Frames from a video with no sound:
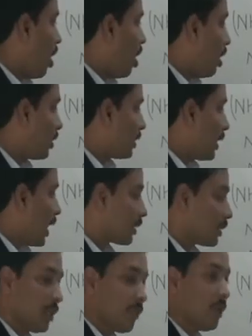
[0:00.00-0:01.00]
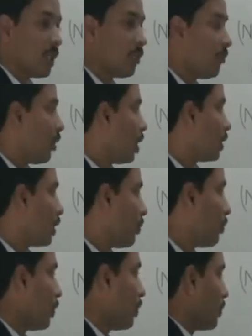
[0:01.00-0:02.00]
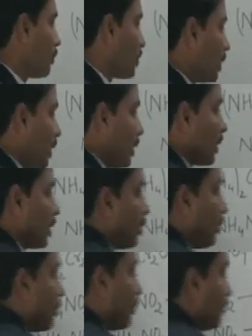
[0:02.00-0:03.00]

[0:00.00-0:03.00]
On reacting with water produces